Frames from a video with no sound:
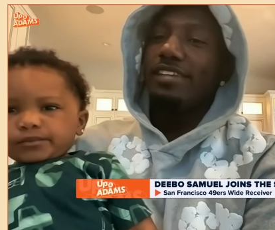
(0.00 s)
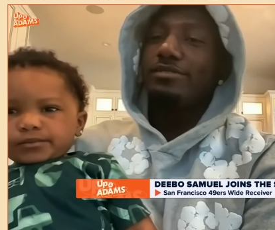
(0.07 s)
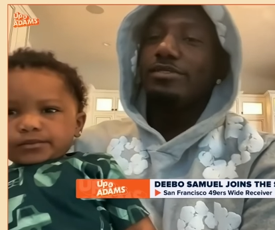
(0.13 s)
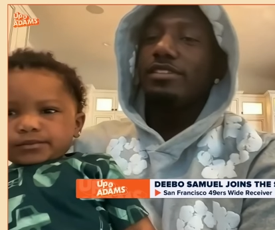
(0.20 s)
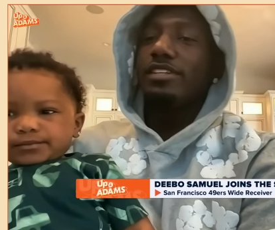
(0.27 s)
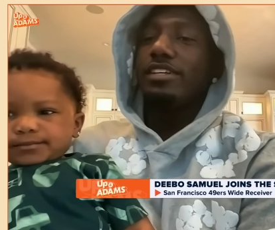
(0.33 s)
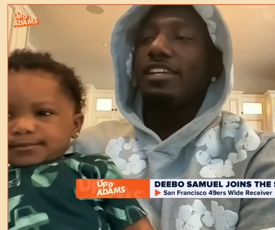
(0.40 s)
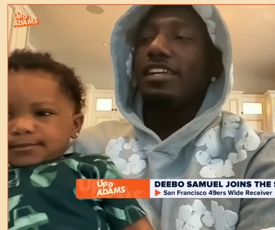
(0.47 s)
Speaker 1: As
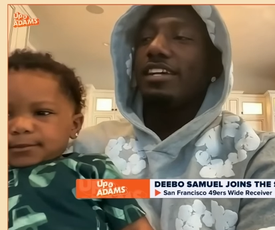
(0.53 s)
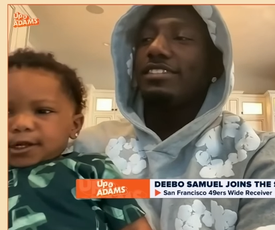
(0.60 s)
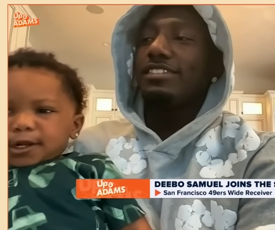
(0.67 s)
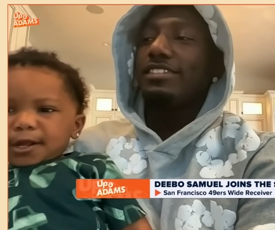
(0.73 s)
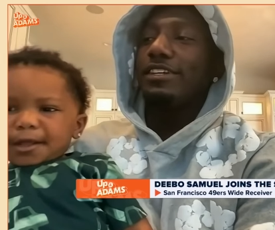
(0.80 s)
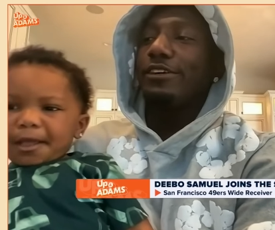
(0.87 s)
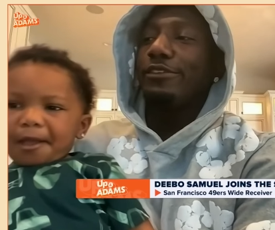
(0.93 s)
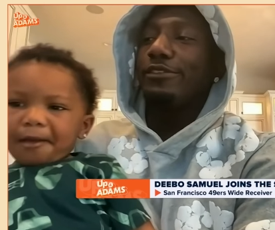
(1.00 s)
we look at
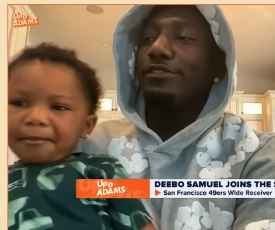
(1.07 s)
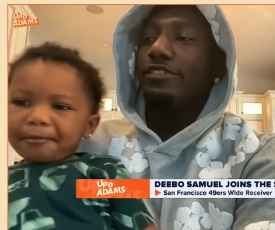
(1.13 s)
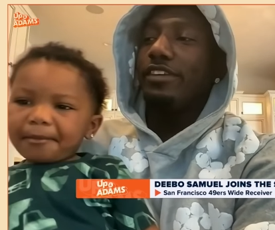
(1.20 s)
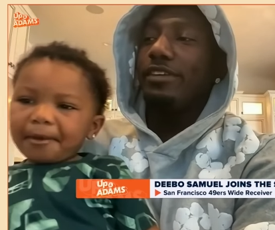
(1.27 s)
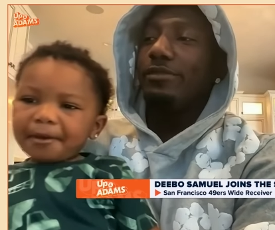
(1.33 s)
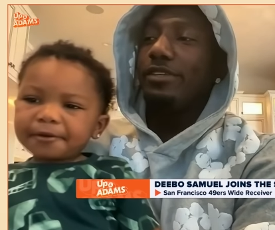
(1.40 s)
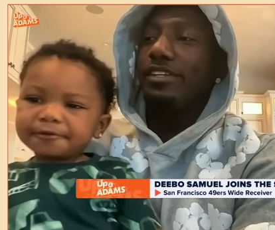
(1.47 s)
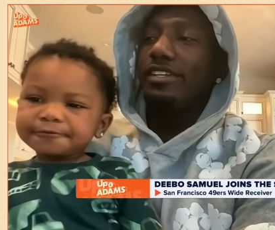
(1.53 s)
ourselves
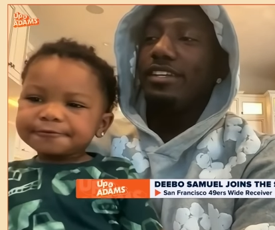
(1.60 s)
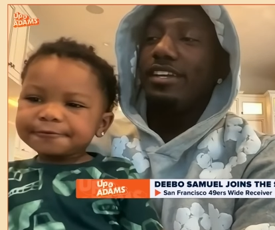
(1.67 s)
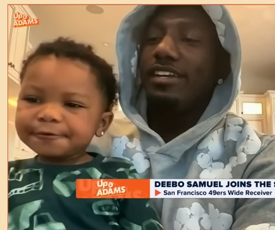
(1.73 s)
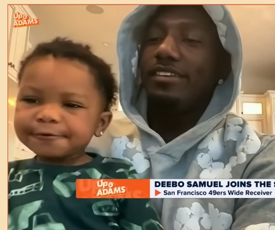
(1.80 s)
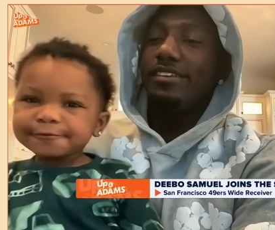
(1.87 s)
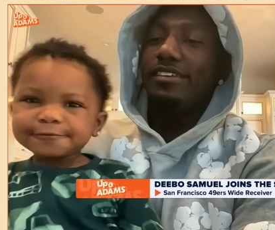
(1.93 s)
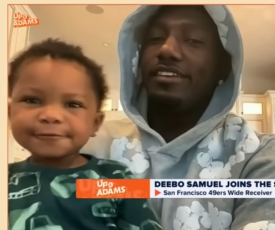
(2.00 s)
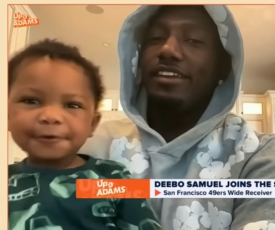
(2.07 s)
and
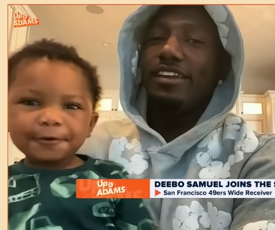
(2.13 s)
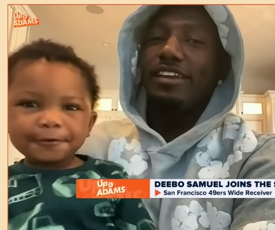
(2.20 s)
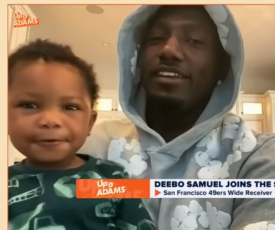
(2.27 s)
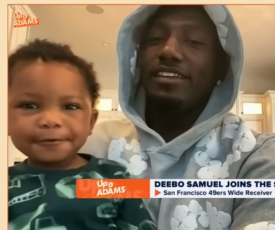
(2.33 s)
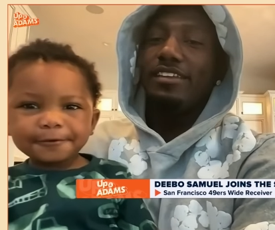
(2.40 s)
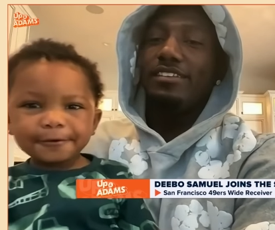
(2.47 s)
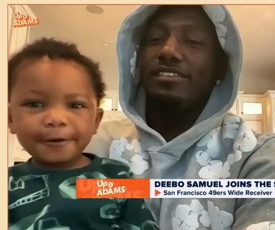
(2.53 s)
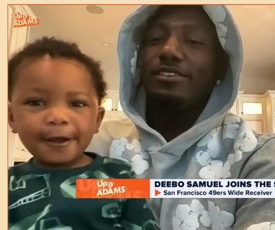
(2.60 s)

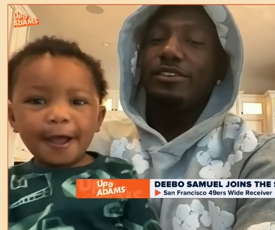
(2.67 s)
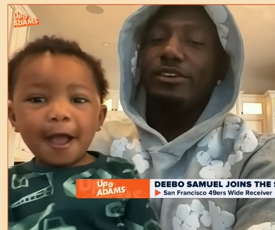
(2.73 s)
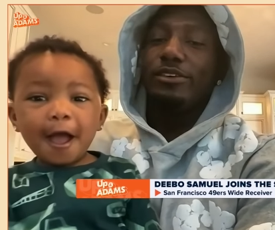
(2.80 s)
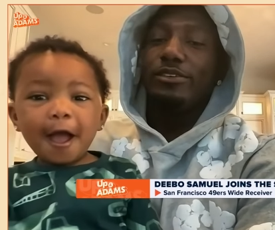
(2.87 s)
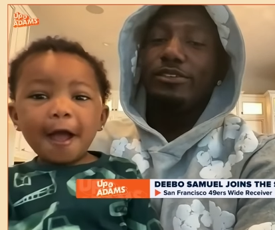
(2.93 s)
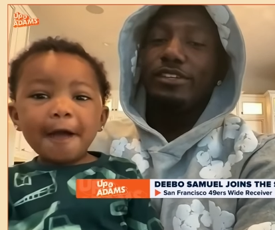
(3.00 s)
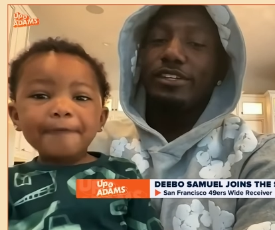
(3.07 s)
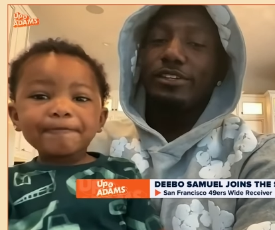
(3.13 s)
you
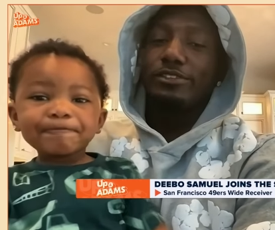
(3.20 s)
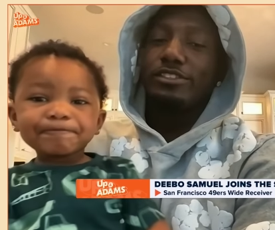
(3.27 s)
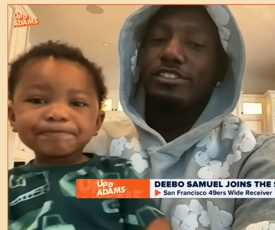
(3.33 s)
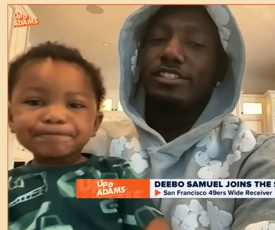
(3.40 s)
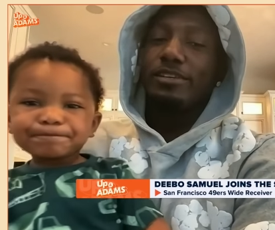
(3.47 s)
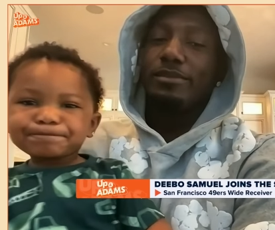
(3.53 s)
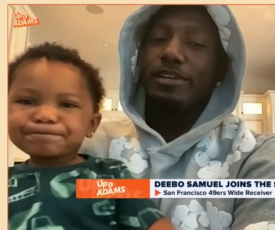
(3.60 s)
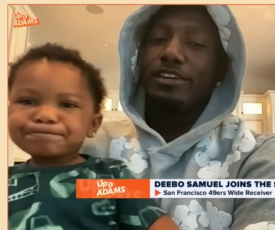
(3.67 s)
know, the
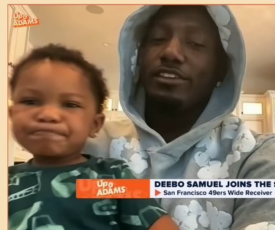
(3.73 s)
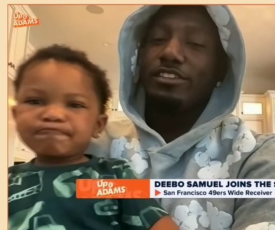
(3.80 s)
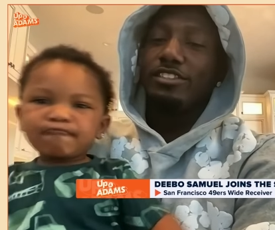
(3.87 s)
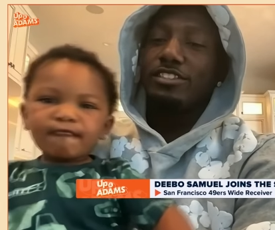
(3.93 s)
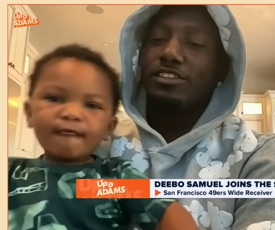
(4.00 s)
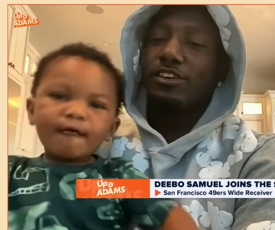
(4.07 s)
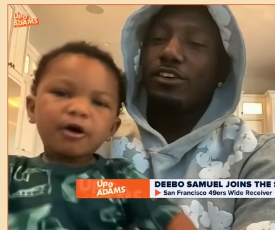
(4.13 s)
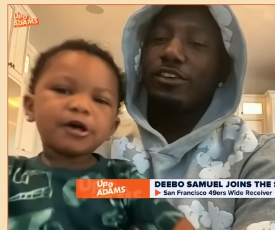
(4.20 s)
coaches come down on
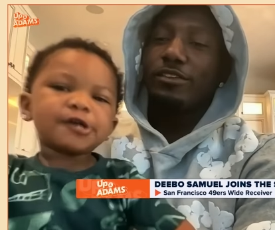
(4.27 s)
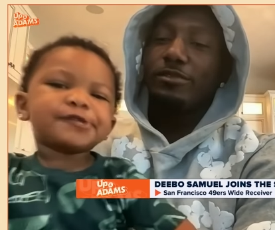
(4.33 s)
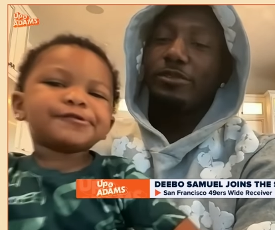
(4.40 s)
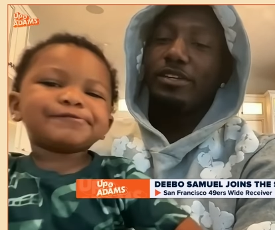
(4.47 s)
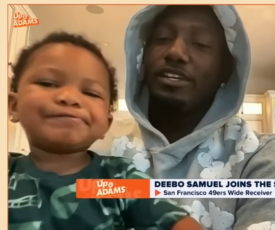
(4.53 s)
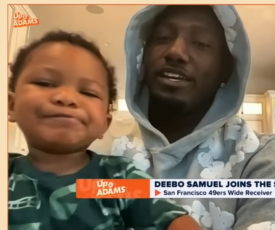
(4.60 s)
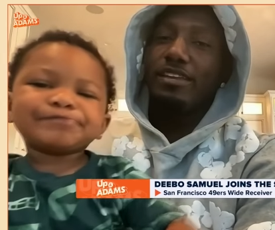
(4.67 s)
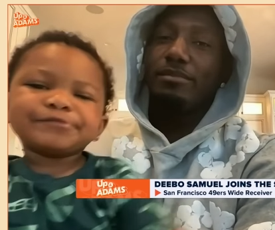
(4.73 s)
us hard, and
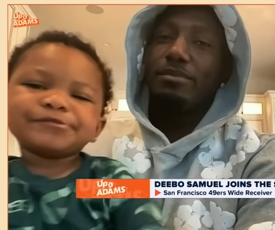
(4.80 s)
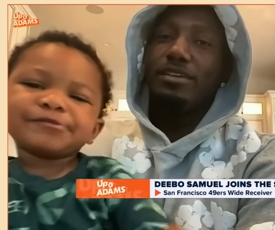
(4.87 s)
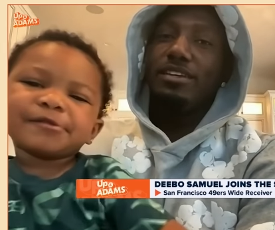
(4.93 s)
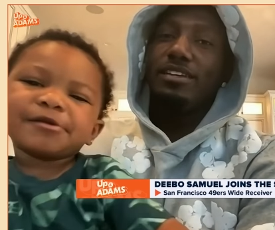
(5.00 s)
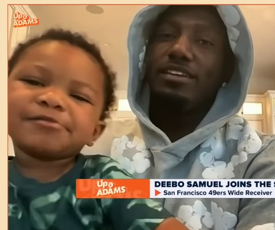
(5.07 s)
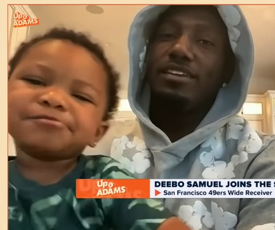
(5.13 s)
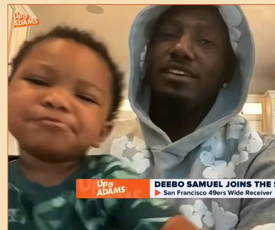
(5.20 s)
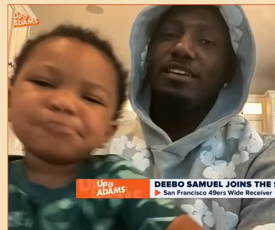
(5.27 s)
we got to
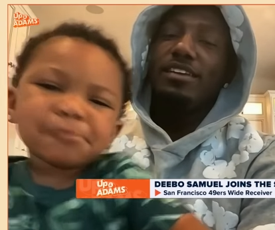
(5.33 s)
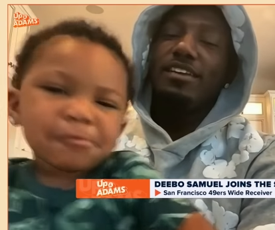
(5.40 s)
be